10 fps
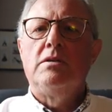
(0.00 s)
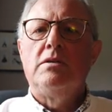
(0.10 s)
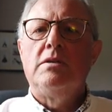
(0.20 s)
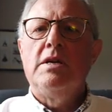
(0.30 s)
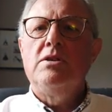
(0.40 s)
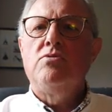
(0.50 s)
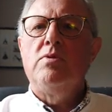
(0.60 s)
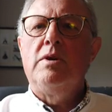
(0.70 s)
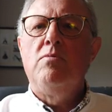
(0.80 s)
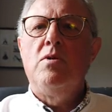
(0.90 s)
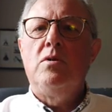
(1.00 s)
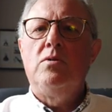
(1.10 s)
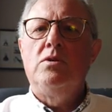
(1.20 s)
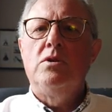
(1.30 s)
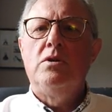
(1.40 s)
There's
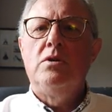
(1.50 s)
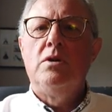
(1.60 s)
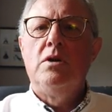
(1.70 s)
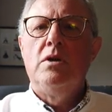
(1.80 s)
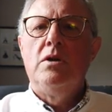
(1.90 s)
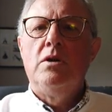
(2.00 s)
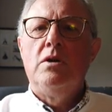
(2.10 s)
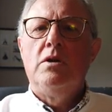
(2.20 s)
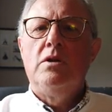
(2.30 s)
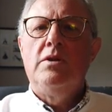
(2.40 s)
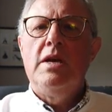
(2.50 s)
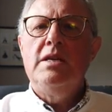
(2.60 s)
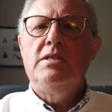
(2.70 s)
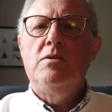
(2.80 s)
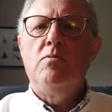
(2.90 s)
Ringwould.
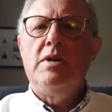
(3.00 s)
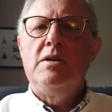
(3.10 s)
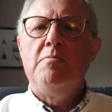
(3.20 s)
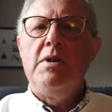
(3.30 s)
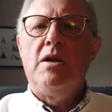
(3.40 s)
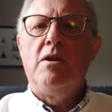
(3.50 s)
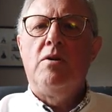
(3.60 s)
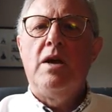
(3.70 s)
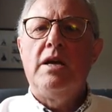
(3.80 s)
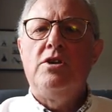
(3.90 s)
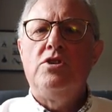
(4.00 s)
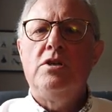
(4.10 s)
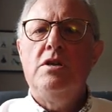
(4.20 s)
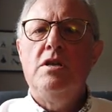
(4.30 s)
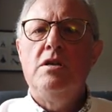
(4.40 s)
There's the windmill
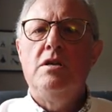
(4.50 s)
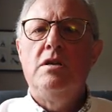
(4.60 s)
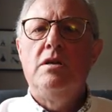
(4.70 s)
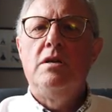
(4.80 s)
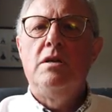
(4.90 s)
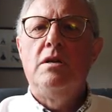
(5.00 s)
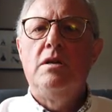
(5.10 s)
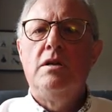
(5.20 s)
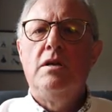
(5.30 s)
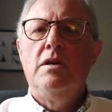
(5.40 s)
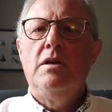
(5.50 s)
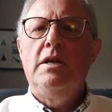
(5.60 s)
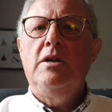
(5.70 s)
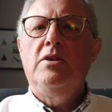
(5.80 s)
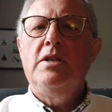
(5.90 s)
location. And
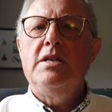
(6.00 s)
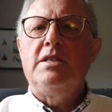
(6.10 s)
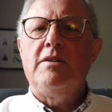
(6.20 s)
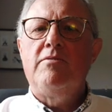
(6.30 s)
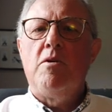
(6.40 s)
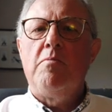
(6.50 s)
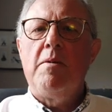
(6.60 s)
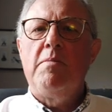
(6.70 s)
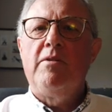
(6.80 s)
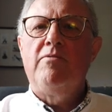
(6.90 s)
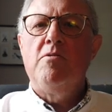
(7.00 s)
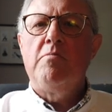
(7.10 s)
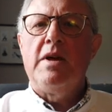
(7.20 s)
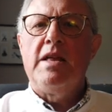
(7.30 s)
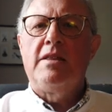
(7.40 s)
look at this, I've got public
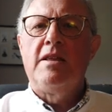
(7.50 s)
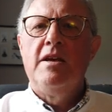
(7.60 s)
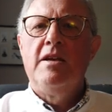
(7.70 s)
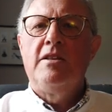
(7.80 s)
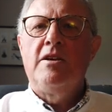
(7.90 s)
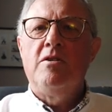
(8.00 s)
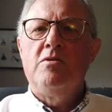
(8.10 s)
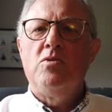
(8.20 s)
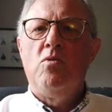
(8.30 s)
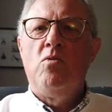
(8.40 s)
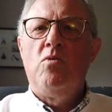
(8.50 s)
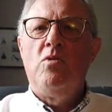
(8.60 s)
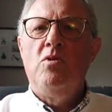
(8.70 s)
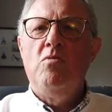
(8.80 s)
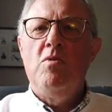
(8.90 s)
footpath that goes all
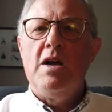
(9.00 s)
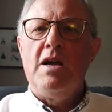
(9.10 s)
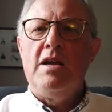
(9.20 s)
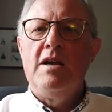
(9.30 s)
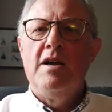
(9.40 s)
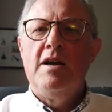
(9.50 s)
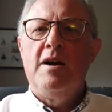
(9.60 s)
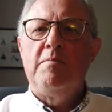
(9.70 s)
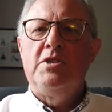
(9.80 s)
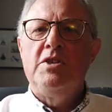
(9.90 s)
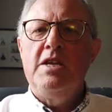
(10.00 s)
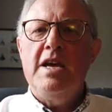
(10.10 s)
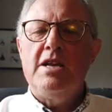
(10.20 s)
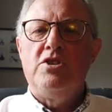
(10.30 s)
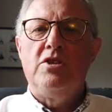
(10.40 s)
the way up to the
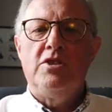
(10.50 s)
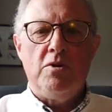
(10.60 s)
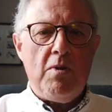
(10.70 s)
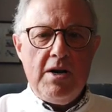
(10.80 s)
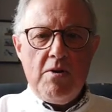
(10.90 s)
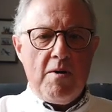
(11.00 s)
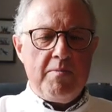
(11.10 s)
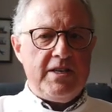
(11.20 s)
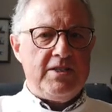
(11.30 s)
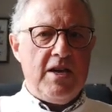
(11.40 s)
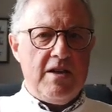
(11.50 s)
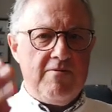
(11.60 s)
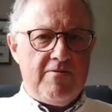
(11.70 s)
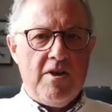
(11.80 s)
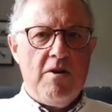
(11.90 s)
edge. So I know I'll be
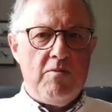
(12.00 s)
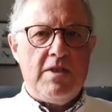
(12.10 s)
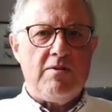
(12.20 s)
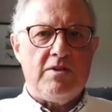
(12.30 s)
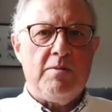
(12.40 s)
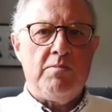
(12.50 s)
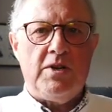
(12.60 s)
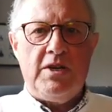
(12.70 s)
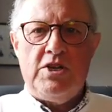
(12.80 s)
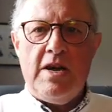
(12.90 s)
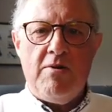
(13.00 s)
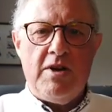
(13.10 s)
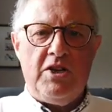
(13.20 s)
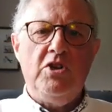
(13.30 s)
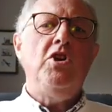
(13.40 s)
safe without somebody
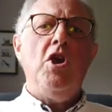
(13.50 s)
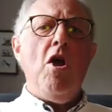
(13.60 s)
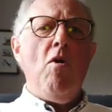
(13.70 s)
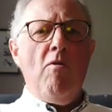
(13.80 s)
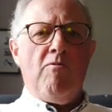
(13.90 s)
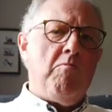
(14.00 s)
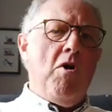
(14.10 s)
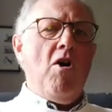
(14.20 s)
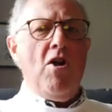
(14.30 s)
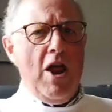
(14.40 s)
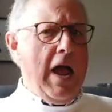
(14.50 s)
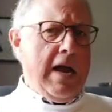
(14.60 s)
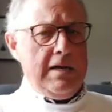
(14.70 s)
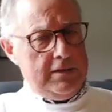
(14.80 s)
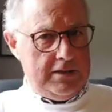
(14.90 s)
shouting, "Get off my
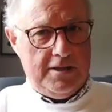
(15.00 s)
land!"